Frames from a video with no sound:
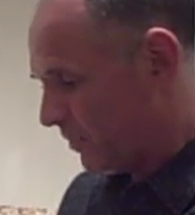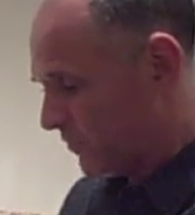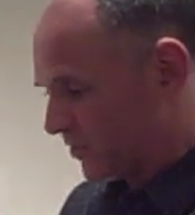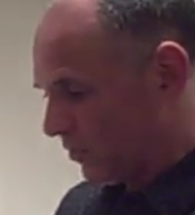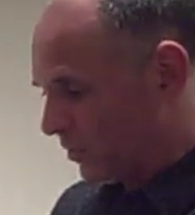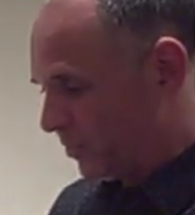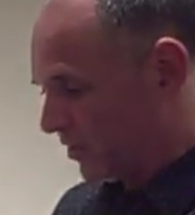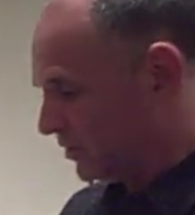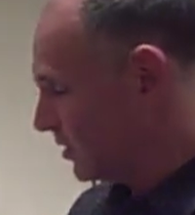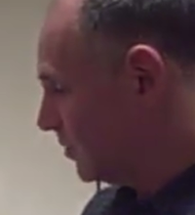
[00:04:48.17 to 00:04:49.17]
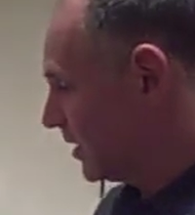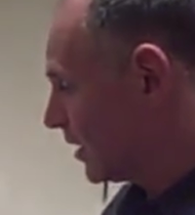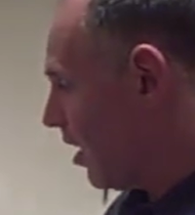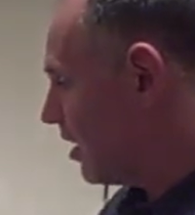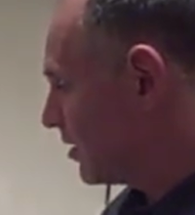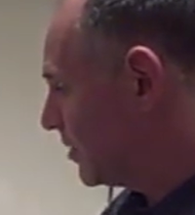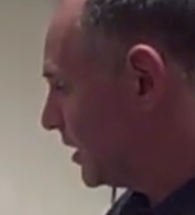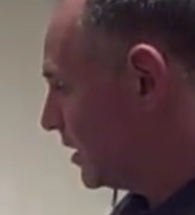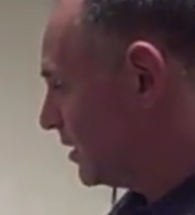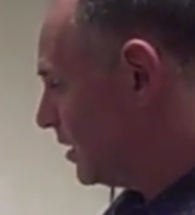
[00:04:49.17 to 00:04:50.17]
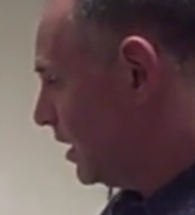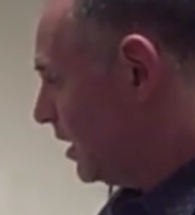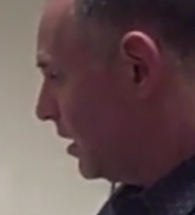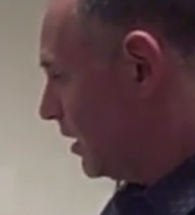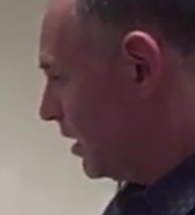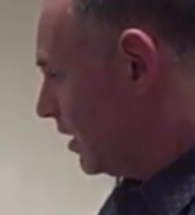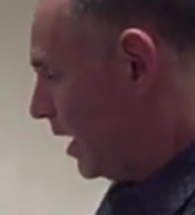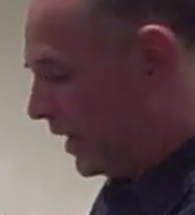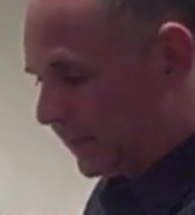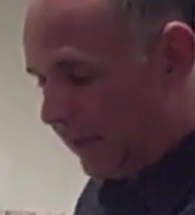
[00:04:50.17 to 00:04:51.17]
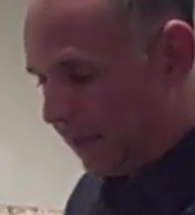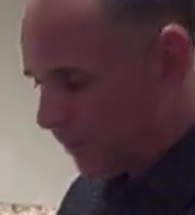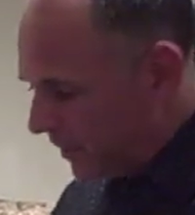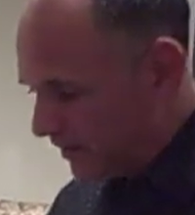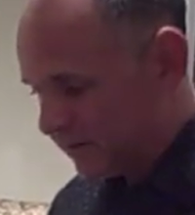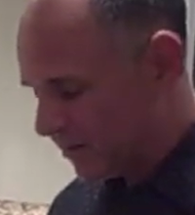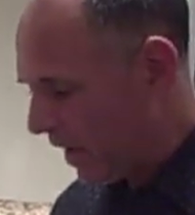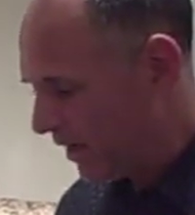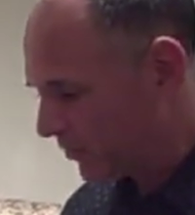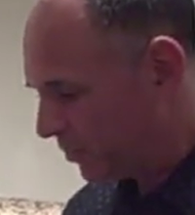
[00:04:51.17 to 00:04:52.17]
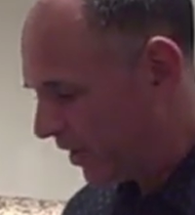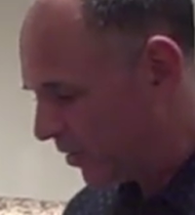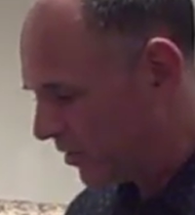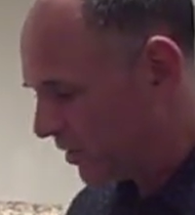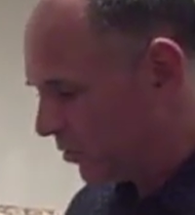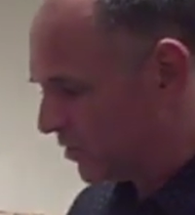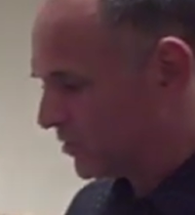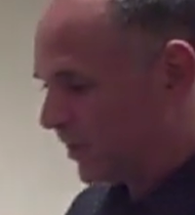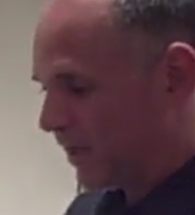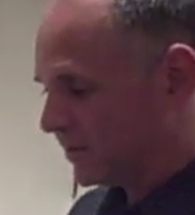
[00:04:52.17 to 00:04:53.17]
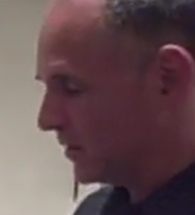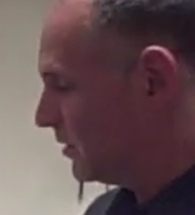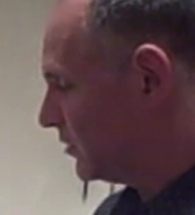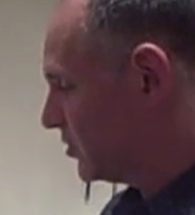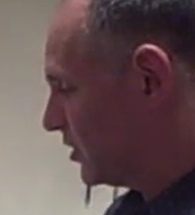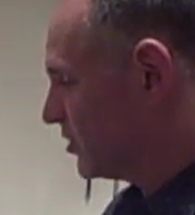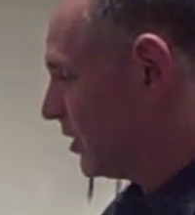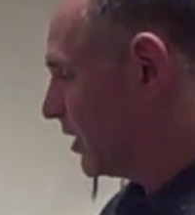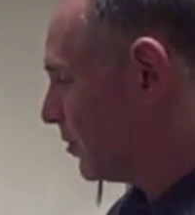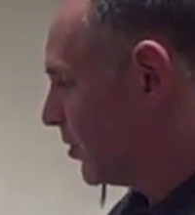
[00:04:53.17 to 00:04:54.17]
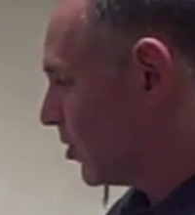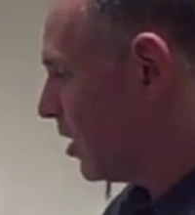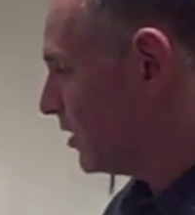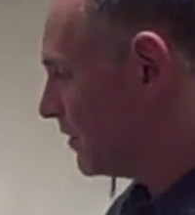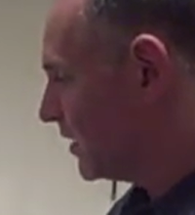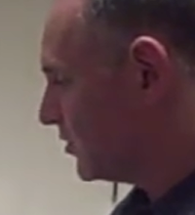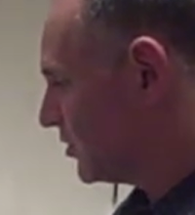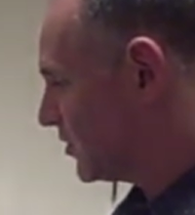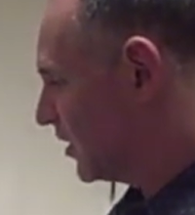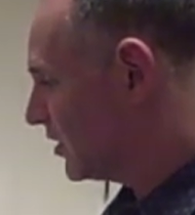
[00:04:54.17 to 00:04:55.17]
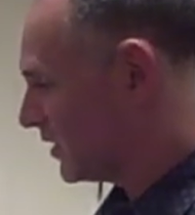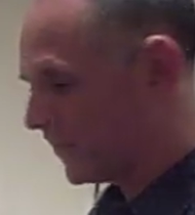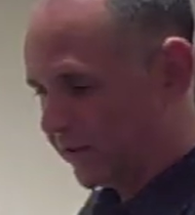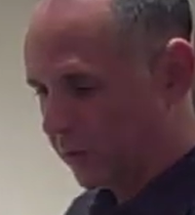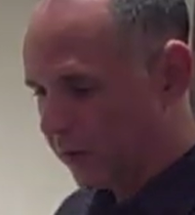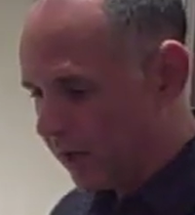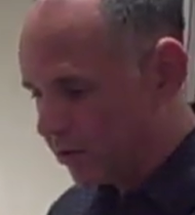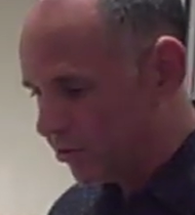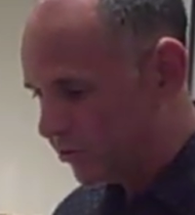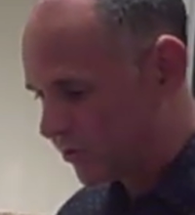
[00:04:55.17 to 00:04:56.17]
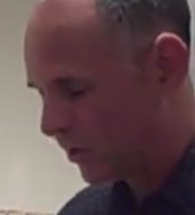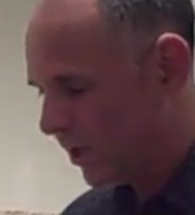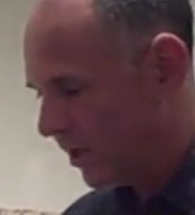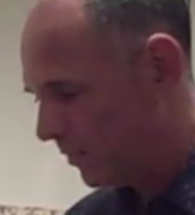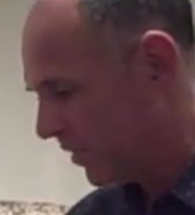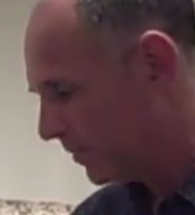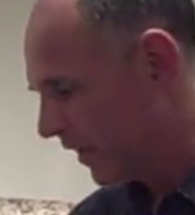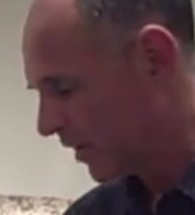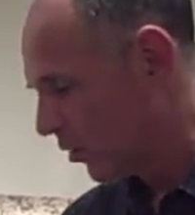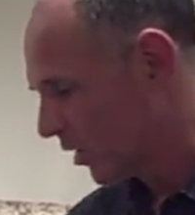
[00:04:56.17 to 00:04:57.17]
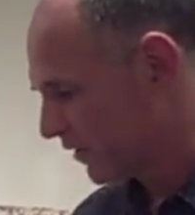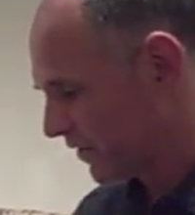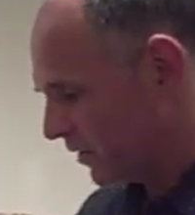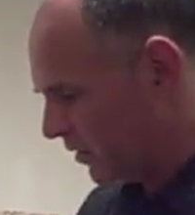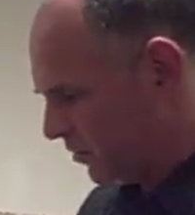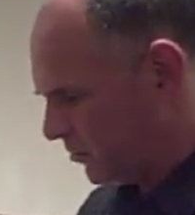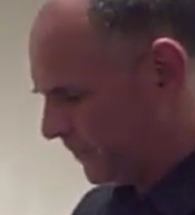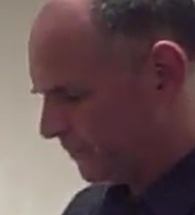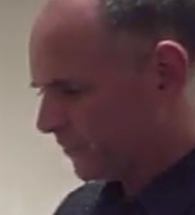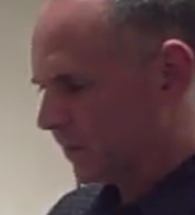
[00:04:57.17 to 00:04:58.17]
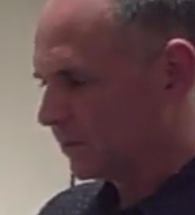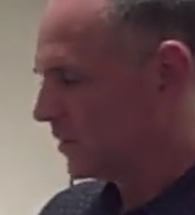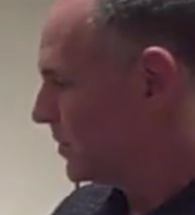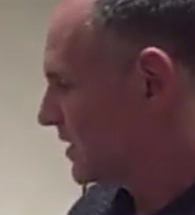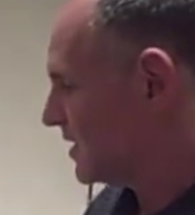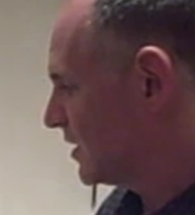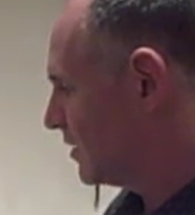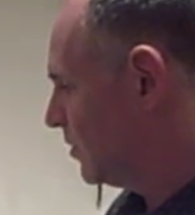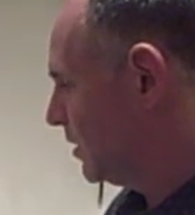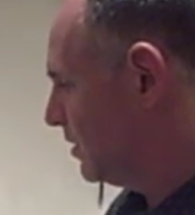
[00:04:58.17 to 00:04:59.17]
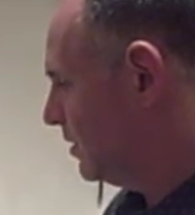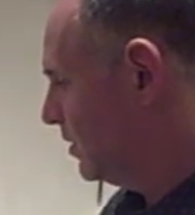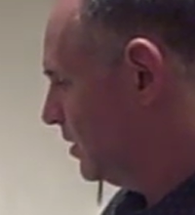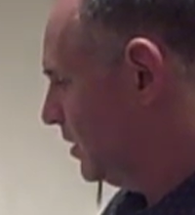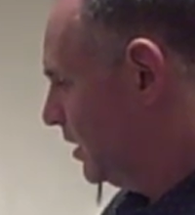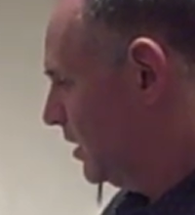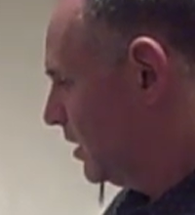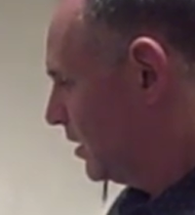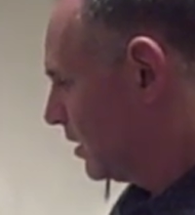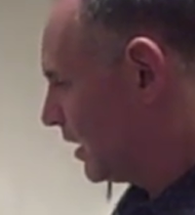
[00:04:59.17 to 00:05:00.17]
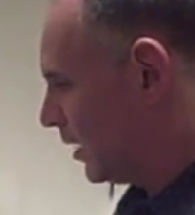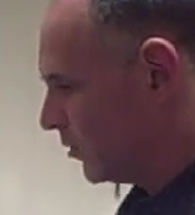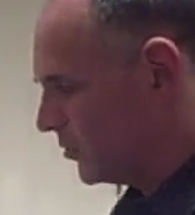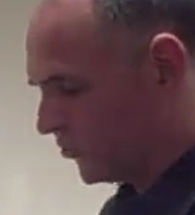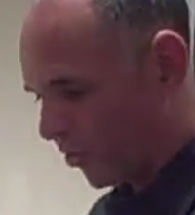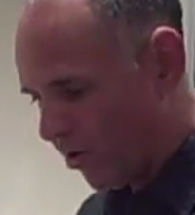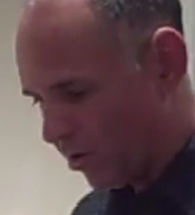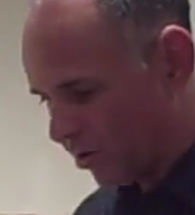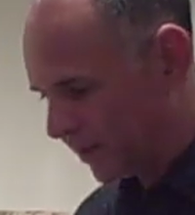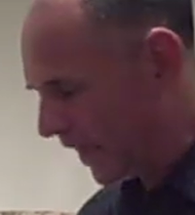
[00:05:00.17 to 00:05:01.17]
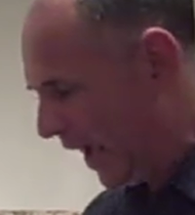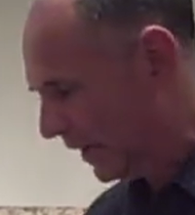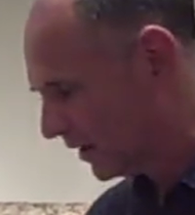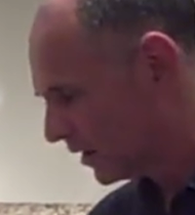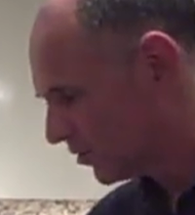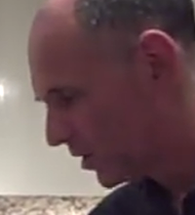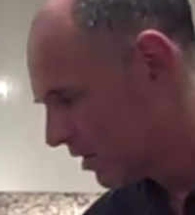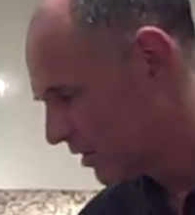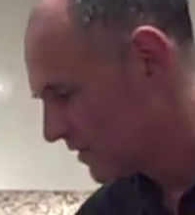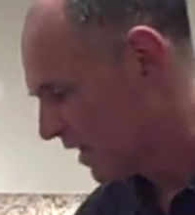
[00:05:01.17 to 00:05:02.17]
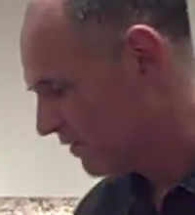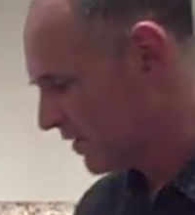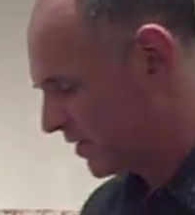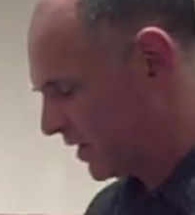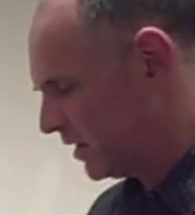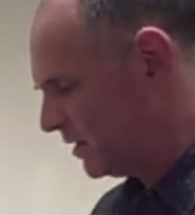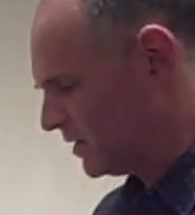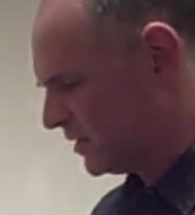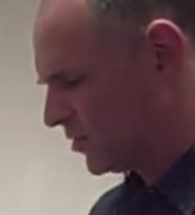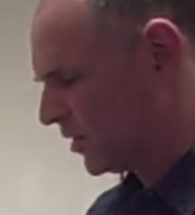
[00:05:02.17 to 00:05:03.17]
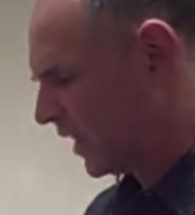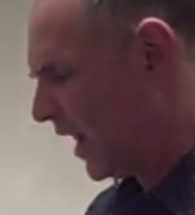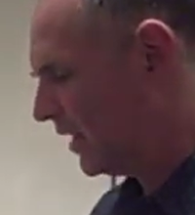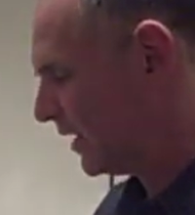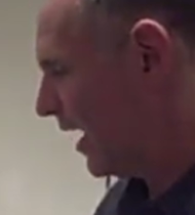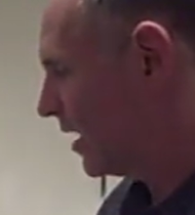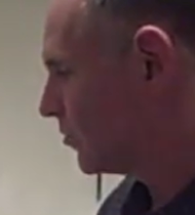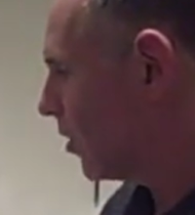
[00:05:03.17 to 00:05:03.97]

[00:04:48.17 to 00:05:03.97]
so we put a little bit of cardamom in. And again, mix and match, play with it with your taste. A little ginger, I'm going to put all of it in just so you can see what I use, but make it work for you. A little bit of cinnamon. Again, we use all organic ingredients. Everything in this is organic and